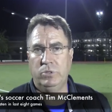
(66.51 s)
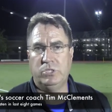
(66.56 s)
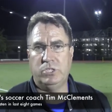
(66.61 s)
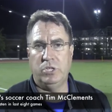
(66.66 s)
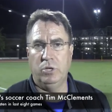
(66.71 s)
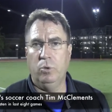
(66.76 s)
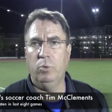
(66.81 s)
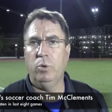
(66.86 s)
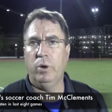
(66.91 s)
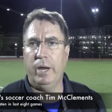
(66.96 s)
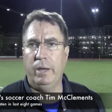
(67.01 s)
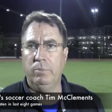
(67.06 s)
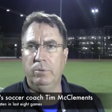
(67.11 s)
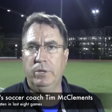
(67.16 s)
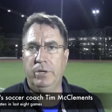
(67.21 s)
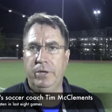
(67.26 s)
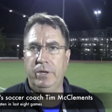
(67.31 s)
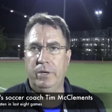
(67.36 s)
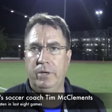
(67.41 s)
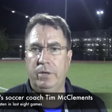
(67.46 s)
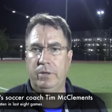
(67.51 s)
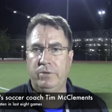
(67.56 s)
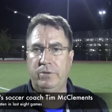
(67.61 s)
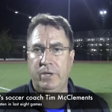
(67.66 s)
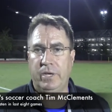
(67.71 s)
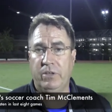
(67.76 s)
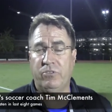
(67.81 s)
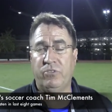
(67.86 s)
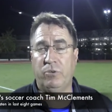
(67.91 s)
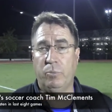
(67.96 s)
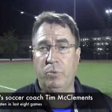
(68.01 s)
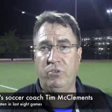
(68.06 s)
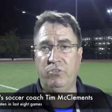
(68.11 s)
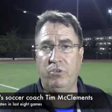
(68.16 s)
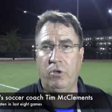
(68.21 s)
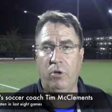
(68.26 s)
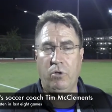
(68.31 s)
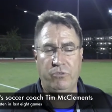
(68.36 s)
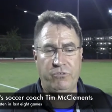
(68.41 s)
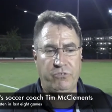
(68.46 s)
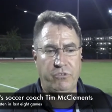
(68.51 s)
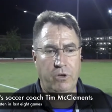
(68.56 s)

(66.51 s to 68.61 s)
we still were able to, to get some results.